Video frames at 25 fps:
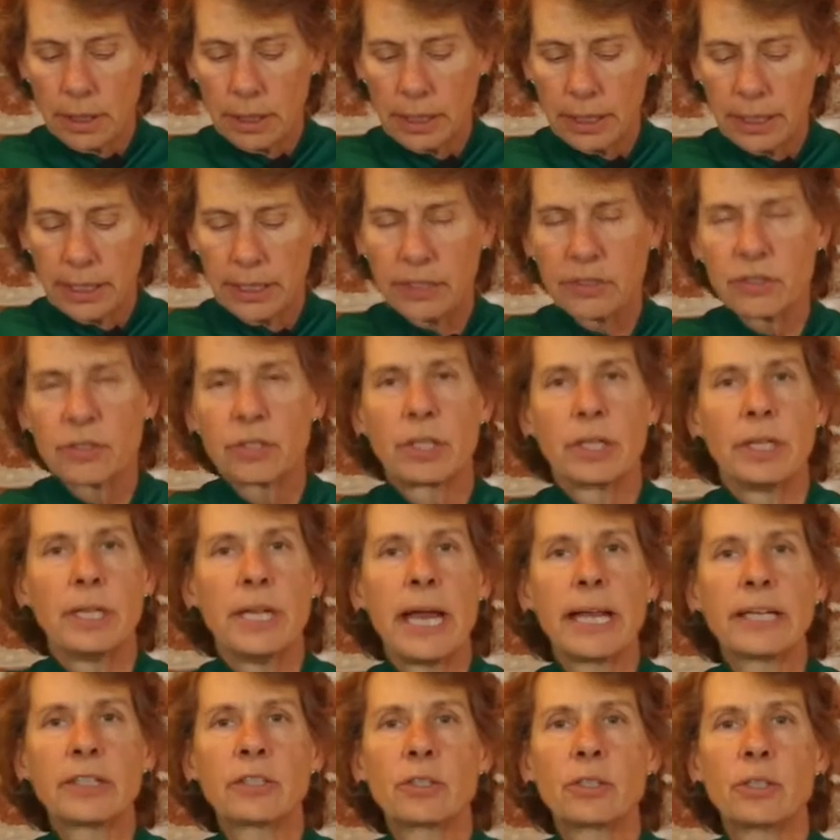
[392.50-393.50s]
It's the
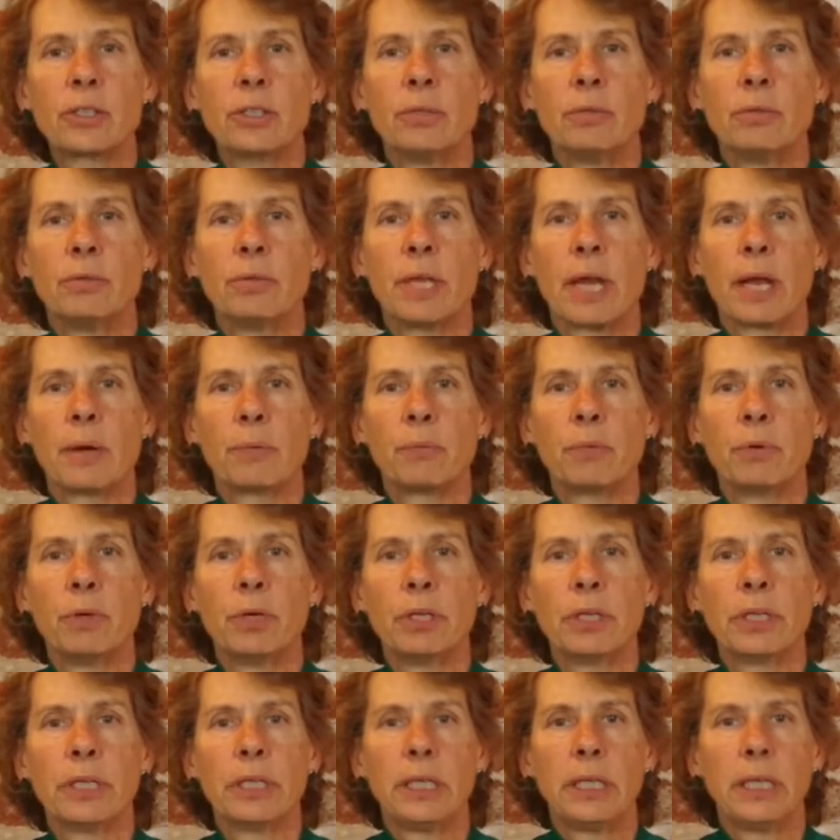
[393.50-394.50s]
next two that
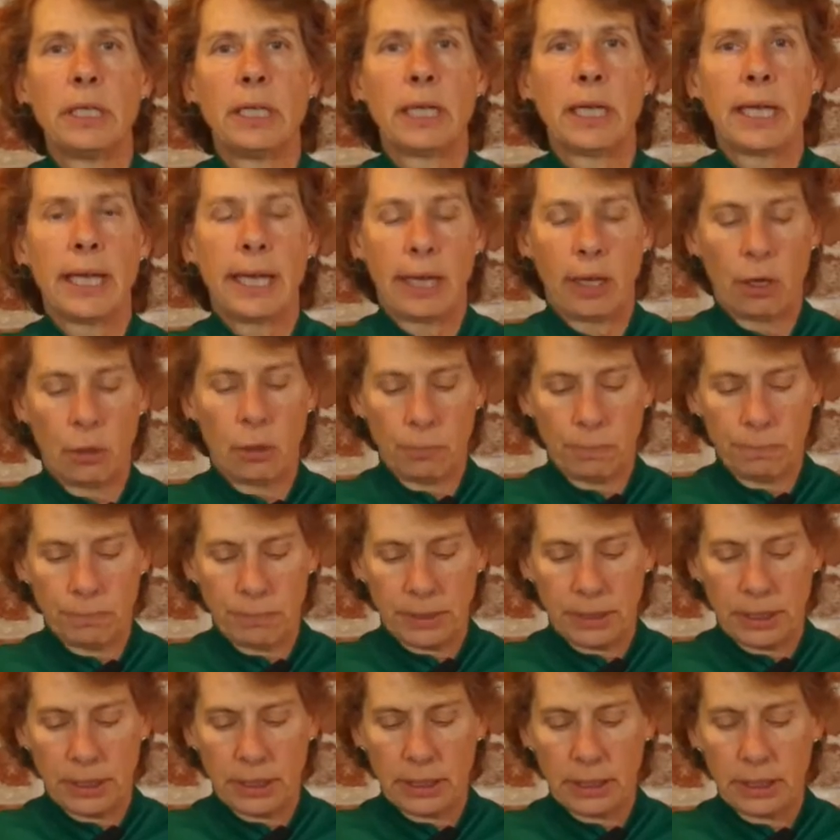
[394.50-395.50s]
really helped
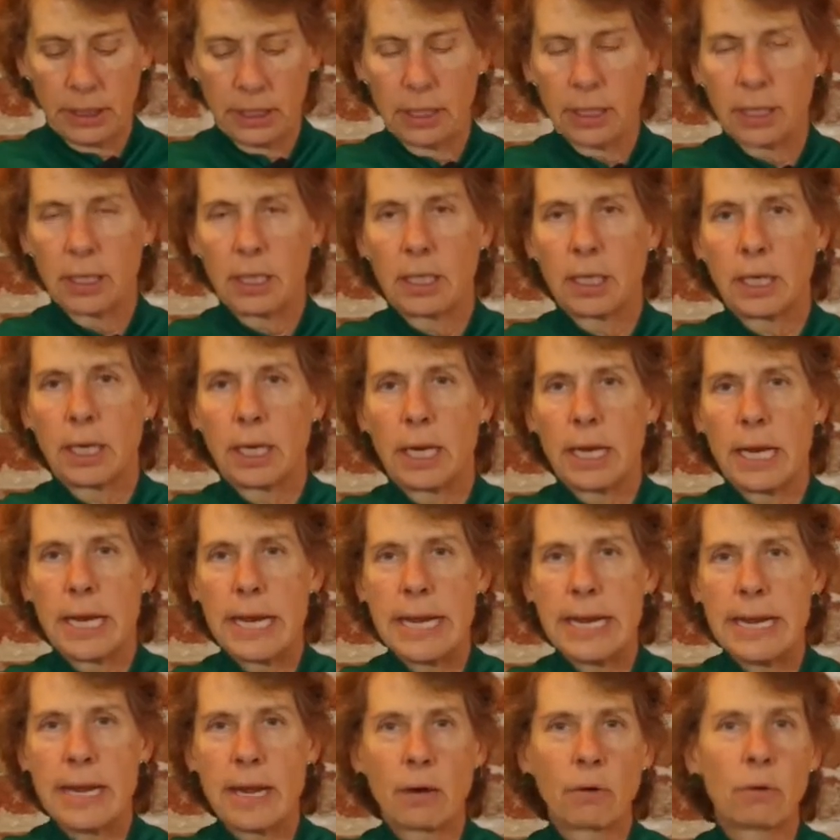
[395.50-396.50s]
me
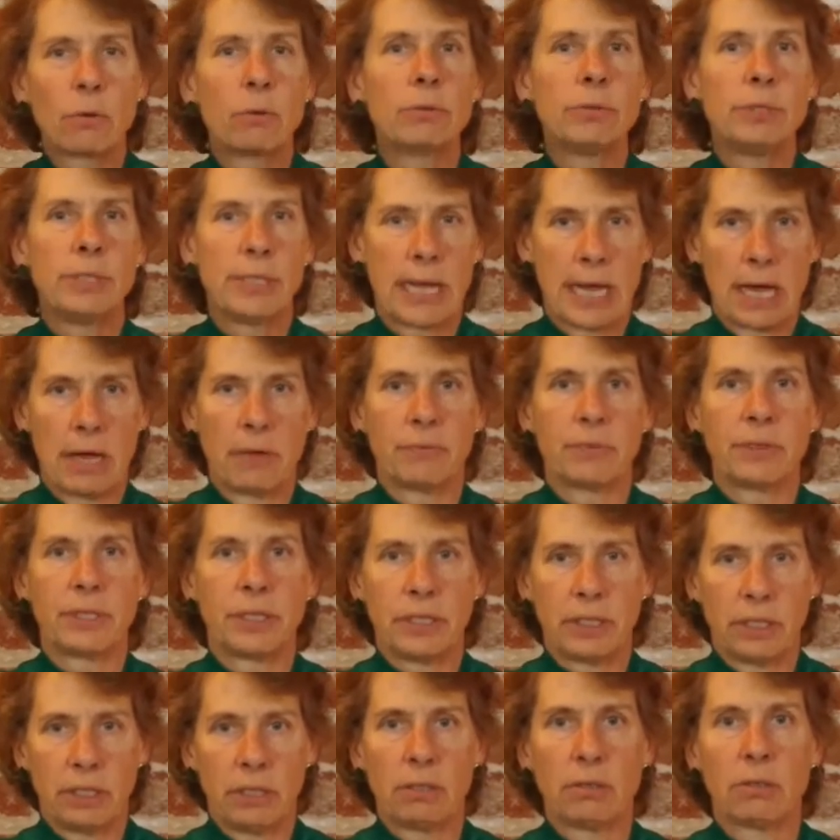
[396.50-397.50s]
narrow down the
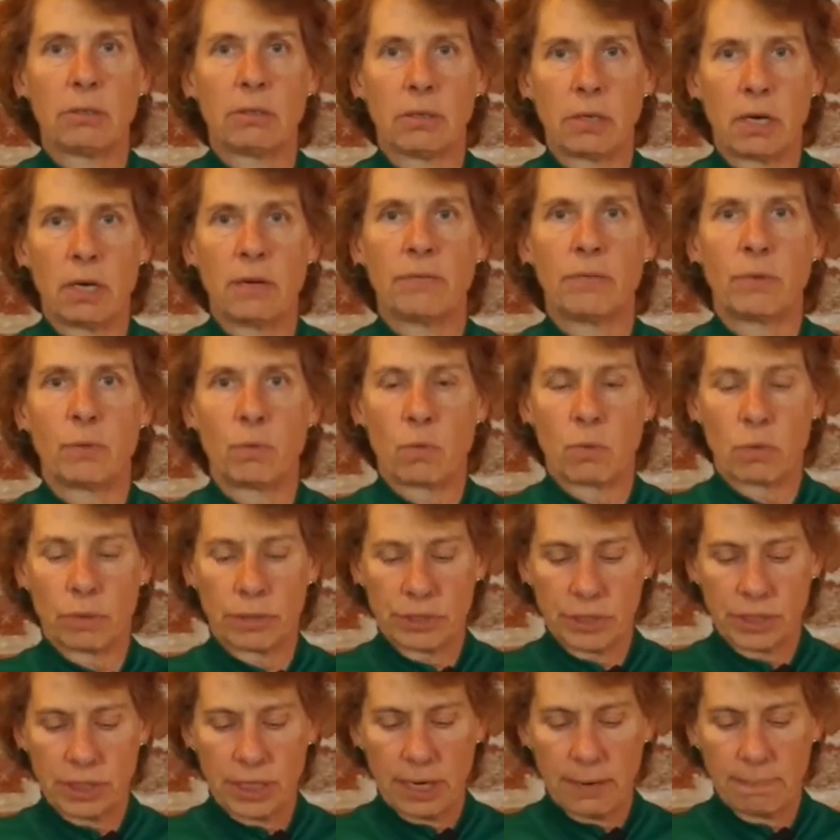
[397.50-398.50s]
year of the war
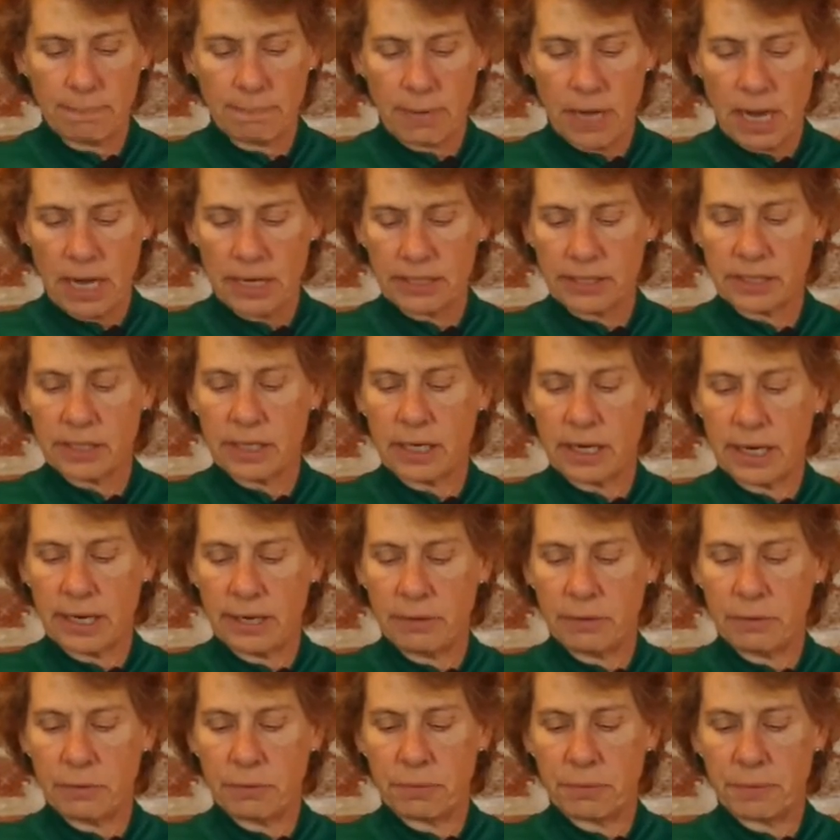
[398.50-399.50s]
stamp box that I
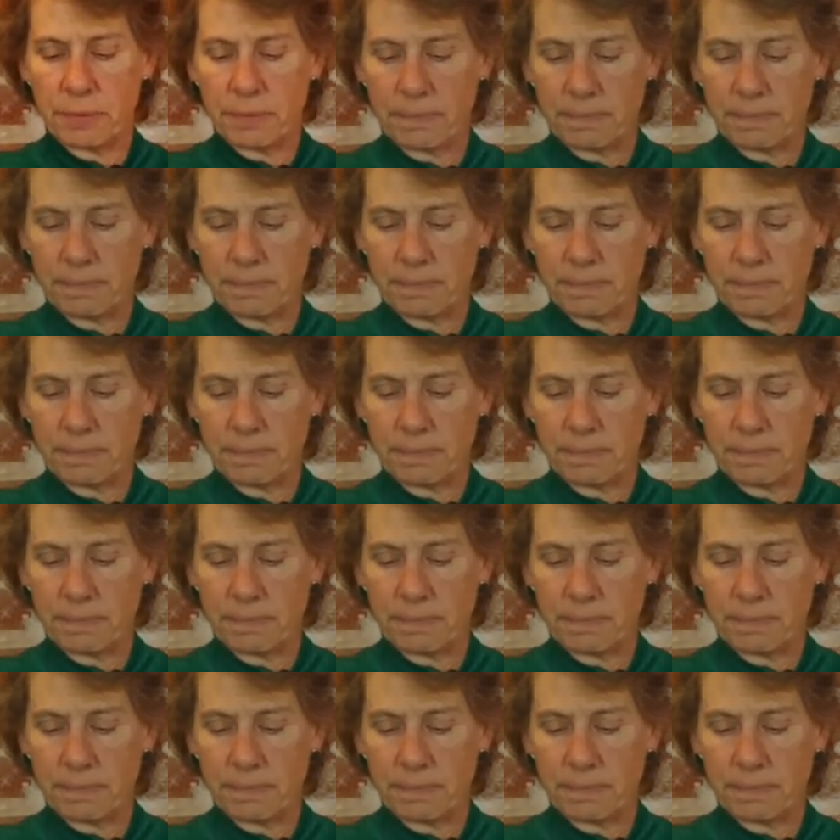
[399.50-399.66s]
own.